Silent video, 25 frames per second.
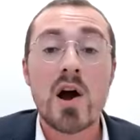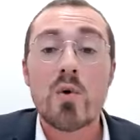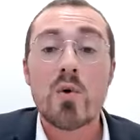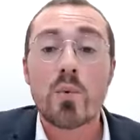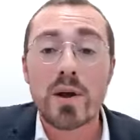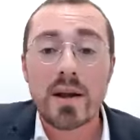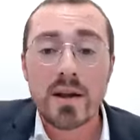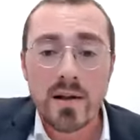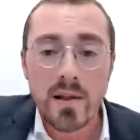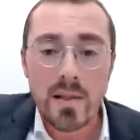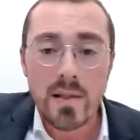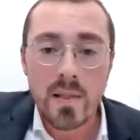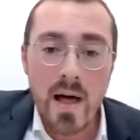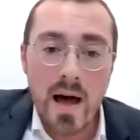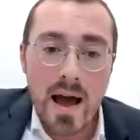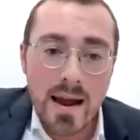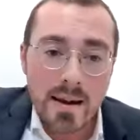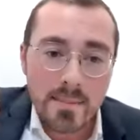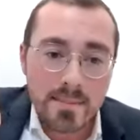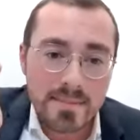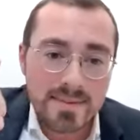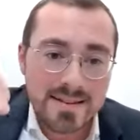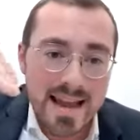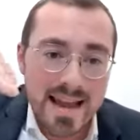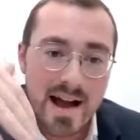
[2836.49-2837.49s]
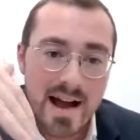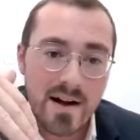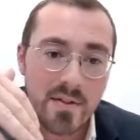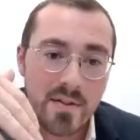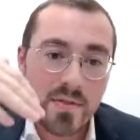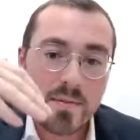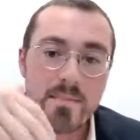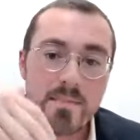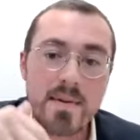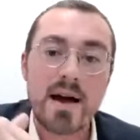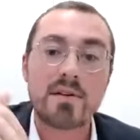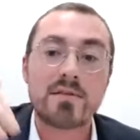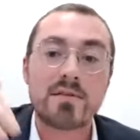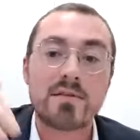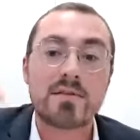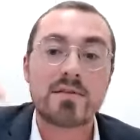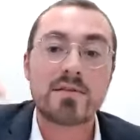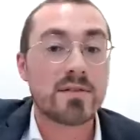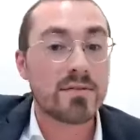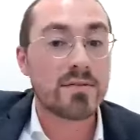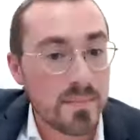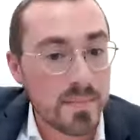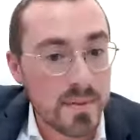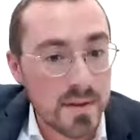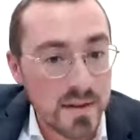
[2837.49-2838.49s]
we climb down the mountain
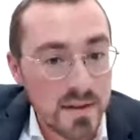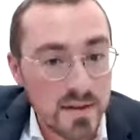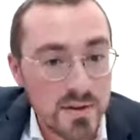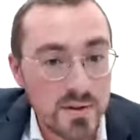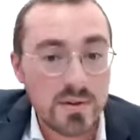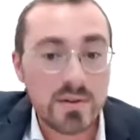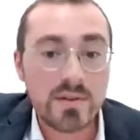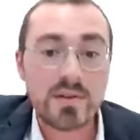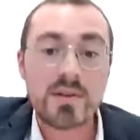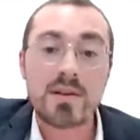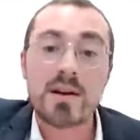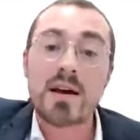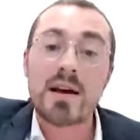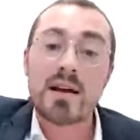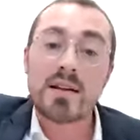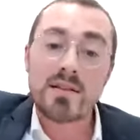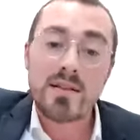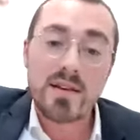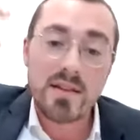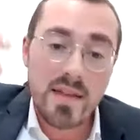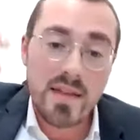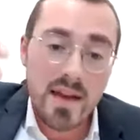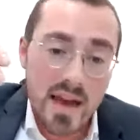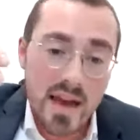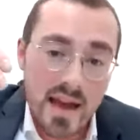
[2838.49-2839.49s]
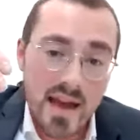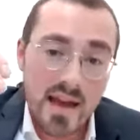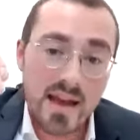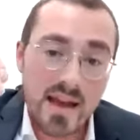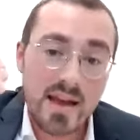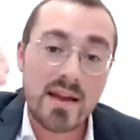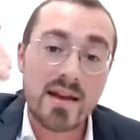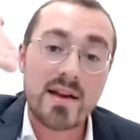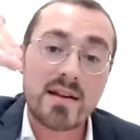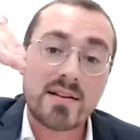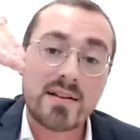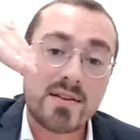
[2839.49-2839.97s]
from the Yud to the He,